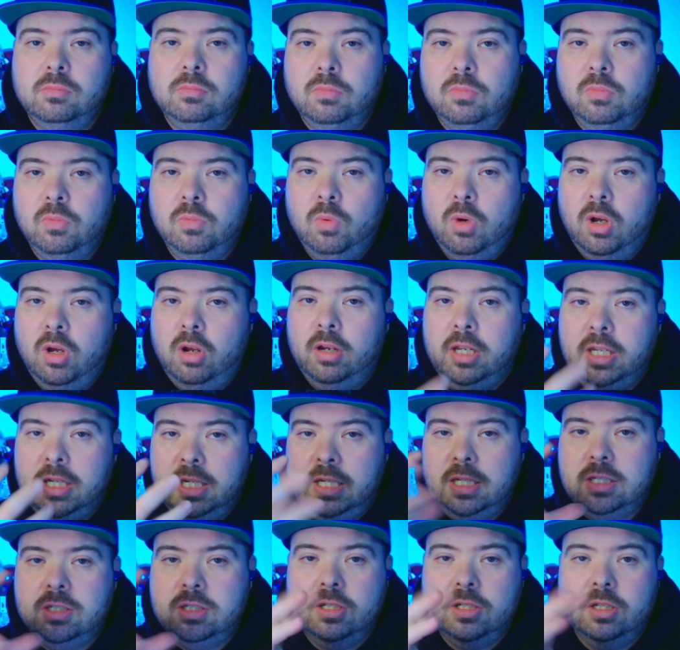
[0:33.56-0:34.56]
where you
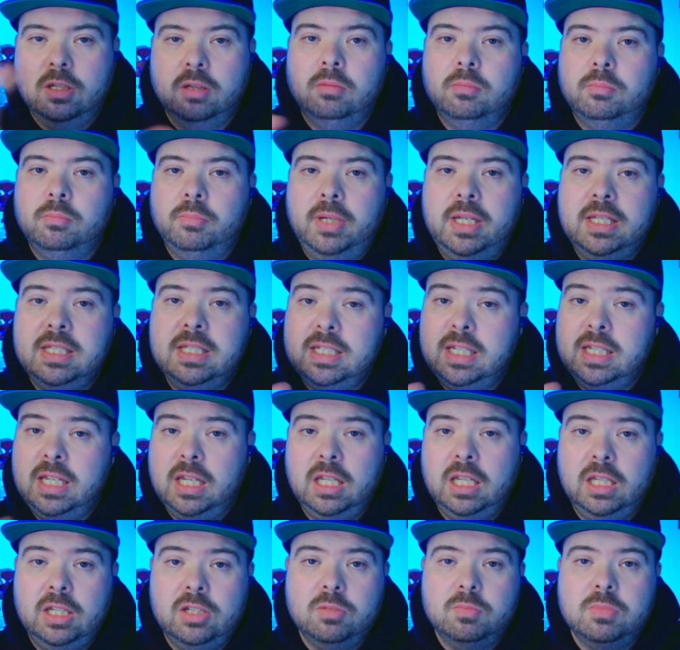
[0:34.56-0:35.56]
need to
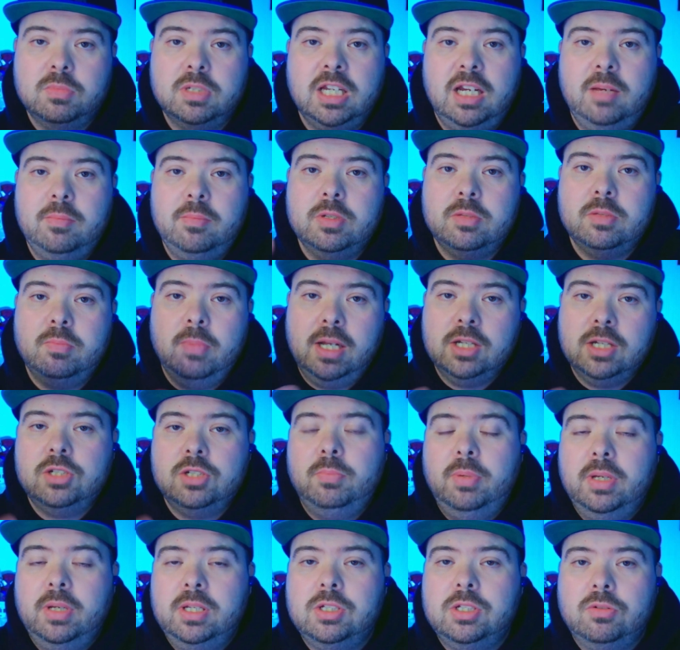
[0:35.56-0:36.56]
painstakingly sometimes match the
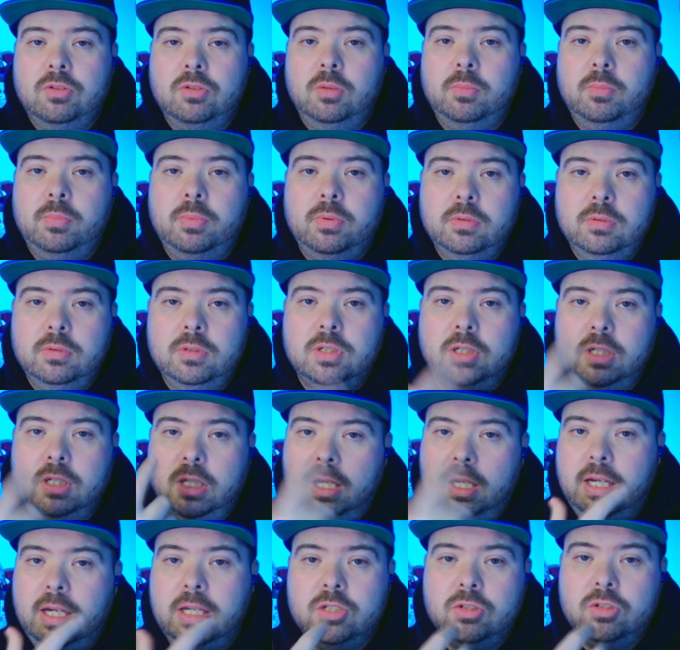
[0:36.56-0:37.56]
picture up to the
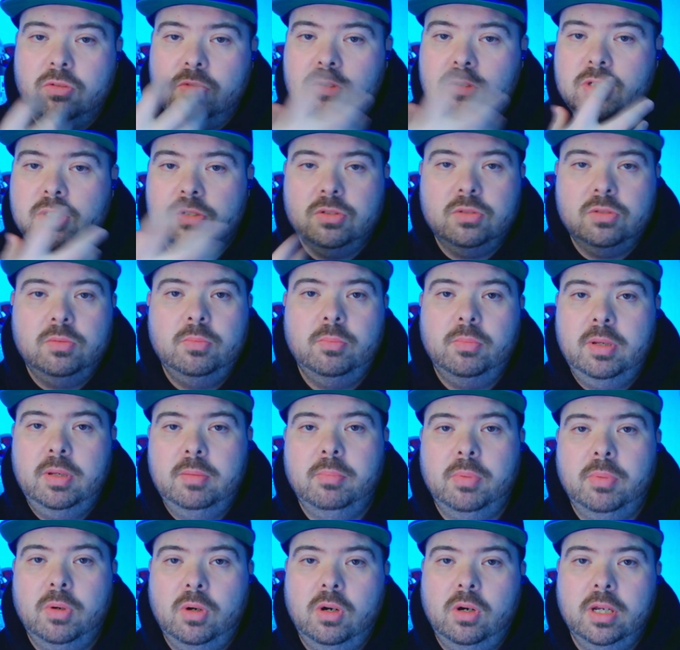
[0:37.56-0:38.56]
lines, or else it doesn't
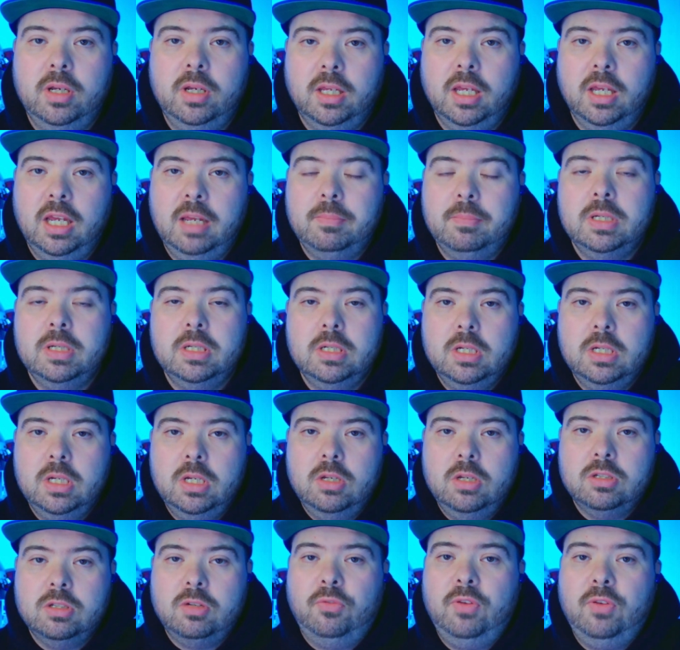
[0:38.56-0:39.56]
import in game.
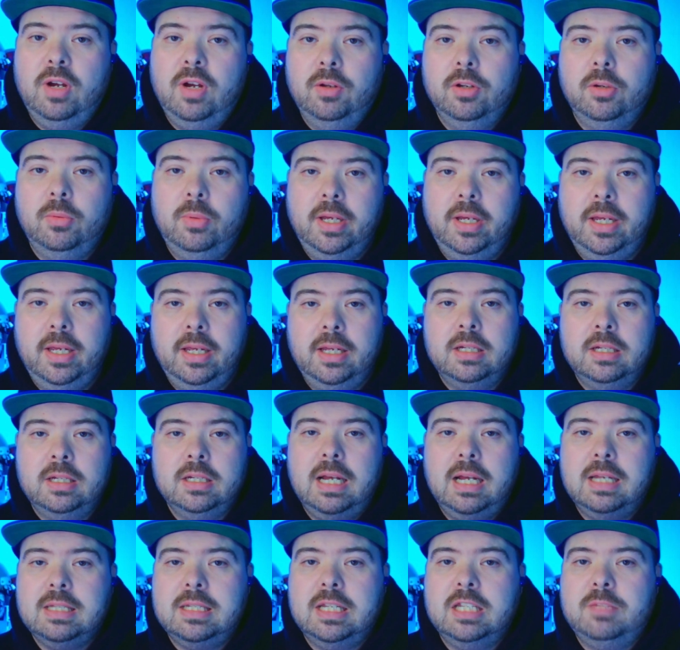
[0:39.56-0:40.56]
So I found a way,
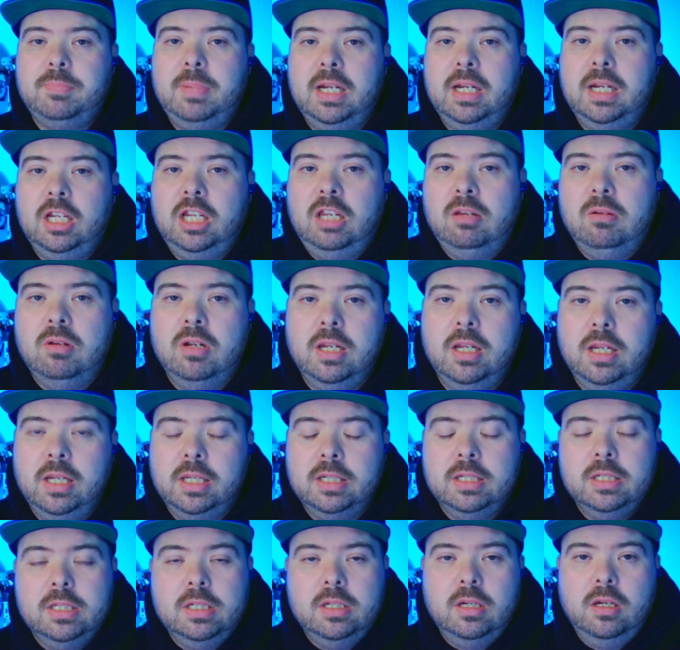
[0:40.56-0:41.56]
as asked by the
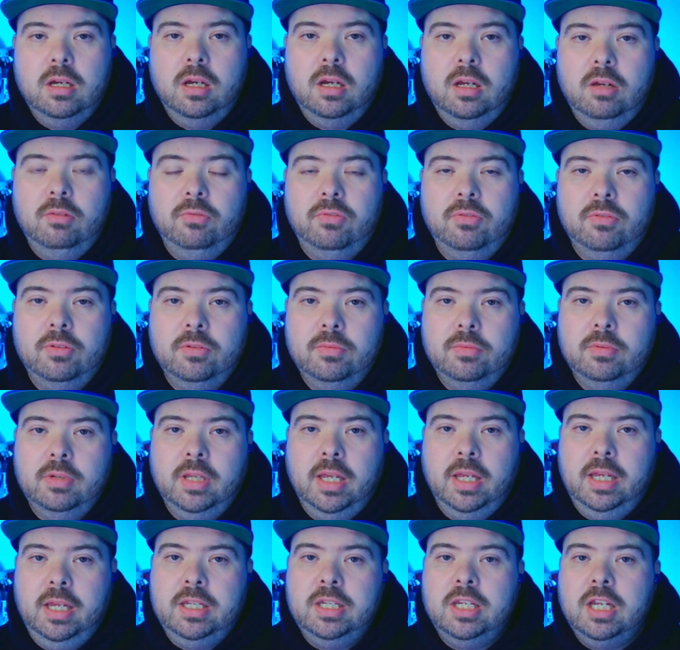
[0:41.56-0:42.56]
community, of
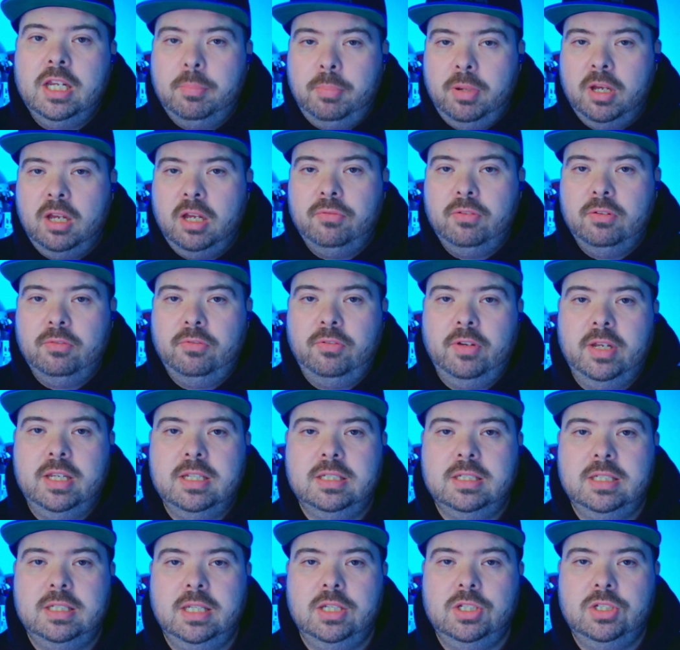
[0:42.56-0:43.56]
getting near perfect face
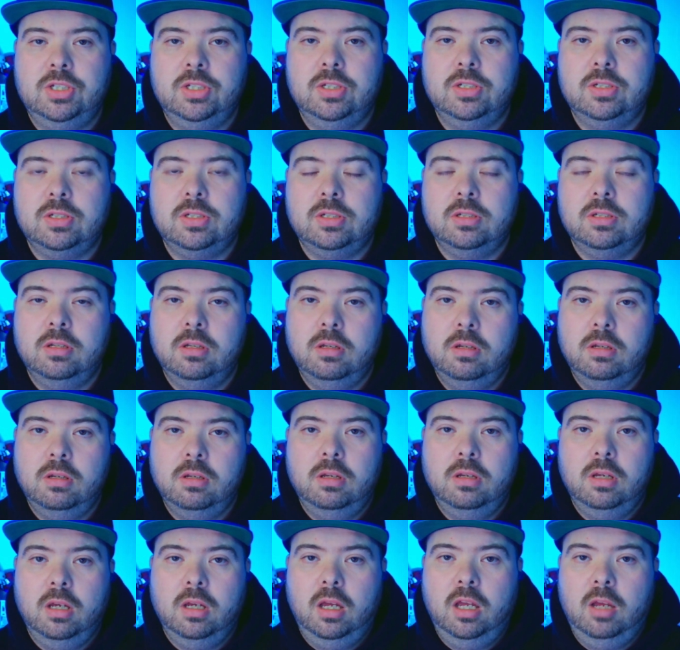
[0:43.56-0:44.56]
textures
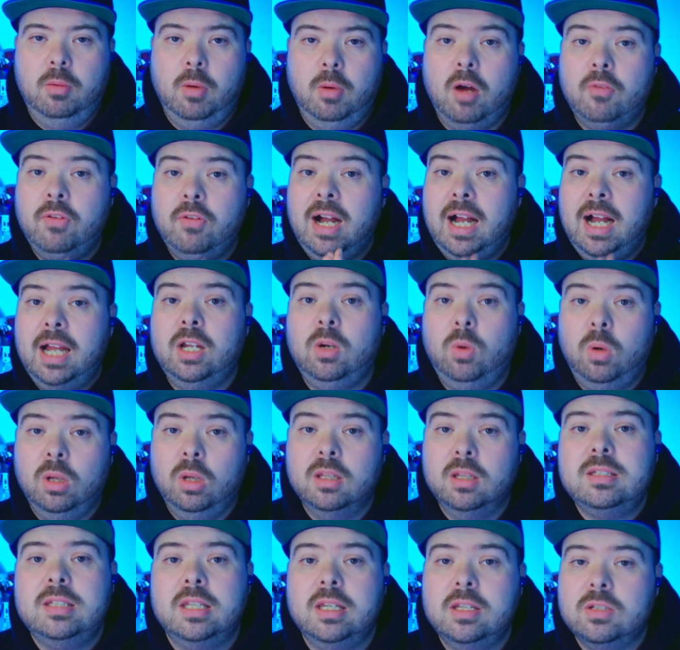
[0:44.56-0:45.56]
of high
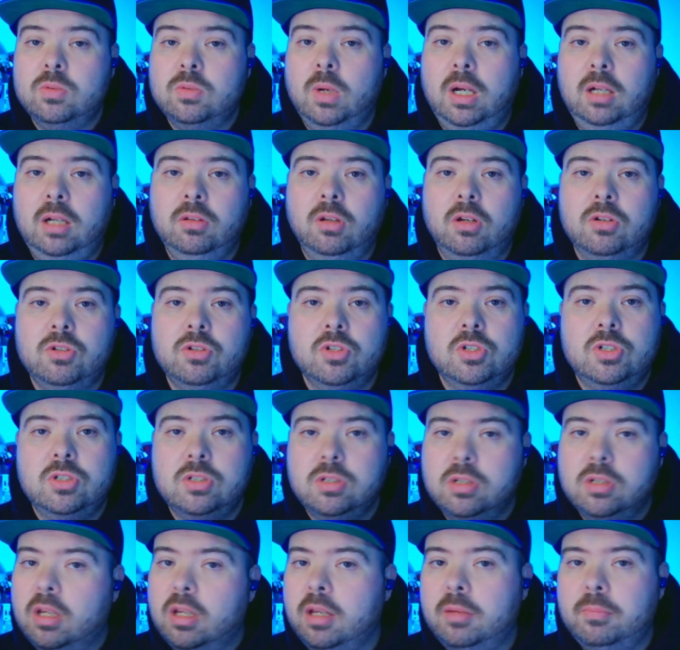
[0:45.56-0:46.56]
quality as well, not
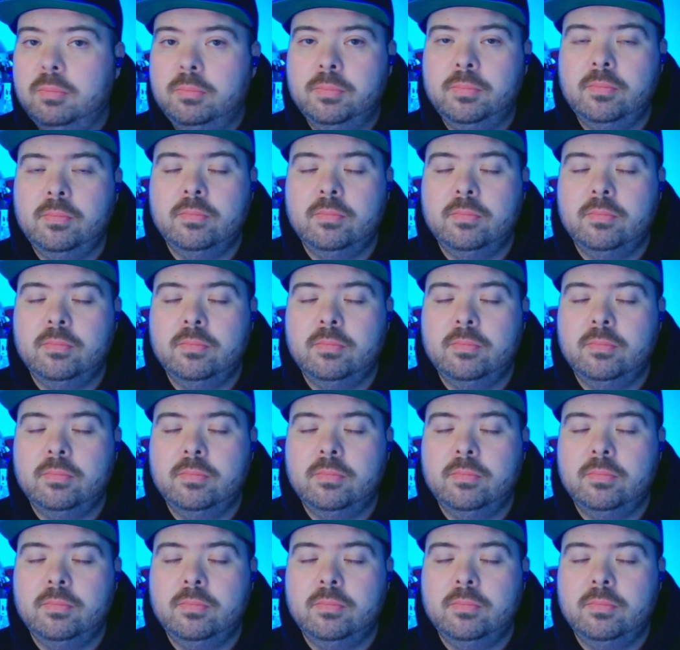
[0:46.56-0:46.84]
just not